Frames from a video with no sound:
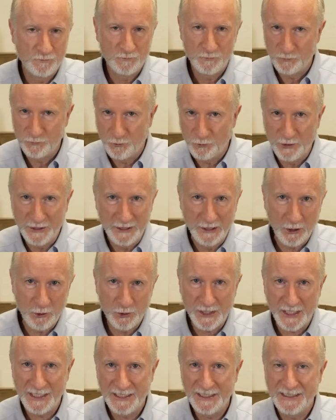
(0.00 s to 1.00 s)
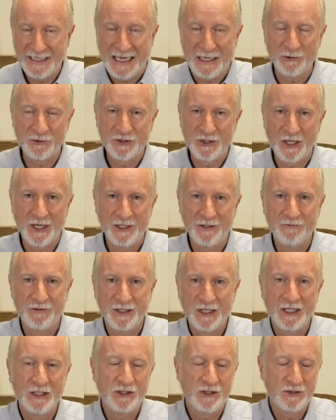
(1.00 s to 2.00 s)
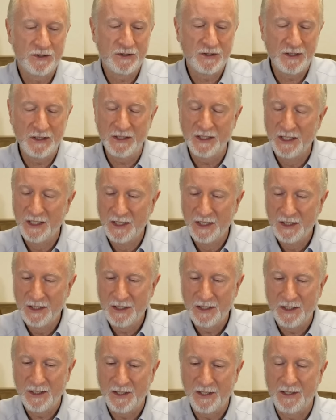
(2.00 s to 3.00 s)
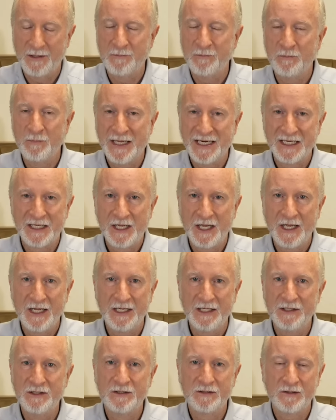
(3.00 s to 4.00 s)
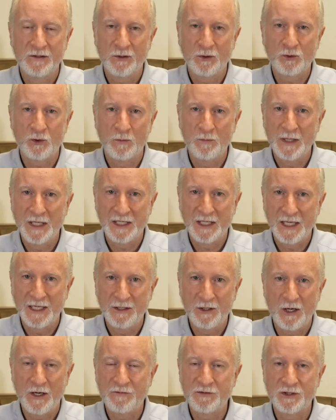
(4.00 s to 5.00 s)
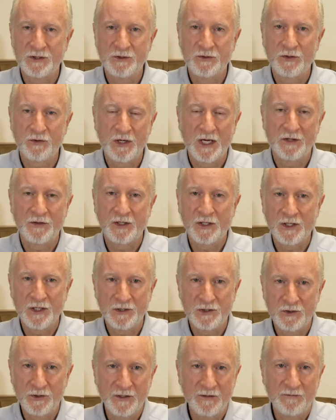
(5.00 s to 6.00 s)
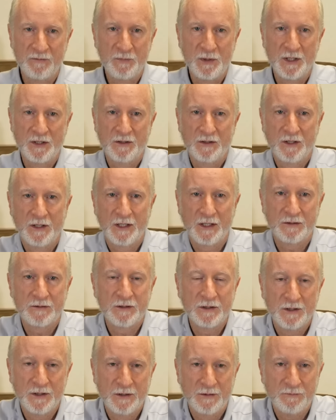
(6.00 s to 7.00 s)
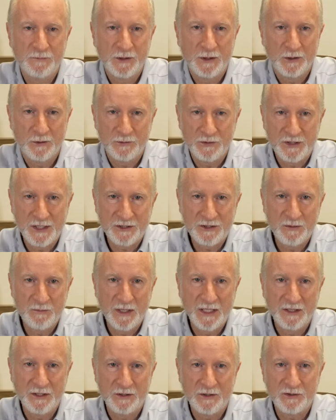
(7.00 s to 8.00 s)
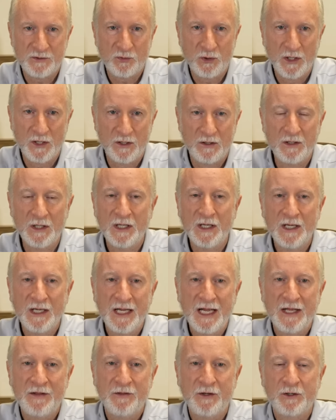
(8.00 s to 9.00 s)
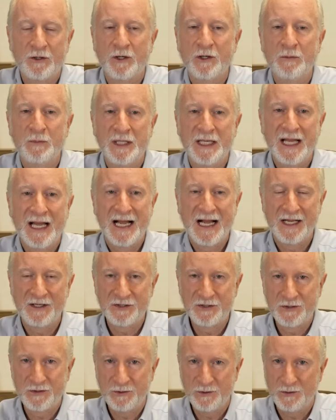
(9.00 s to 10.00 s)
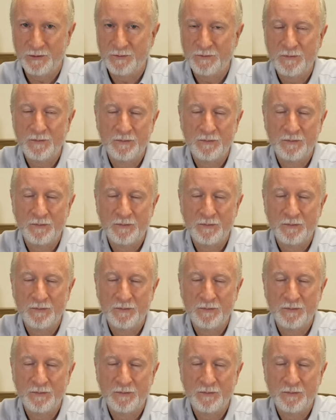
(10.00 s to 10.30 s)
relocated outside of the agency. Medicaid, local Medicaid offices throughout the country have been, decimated as well, and they're going to be asked to,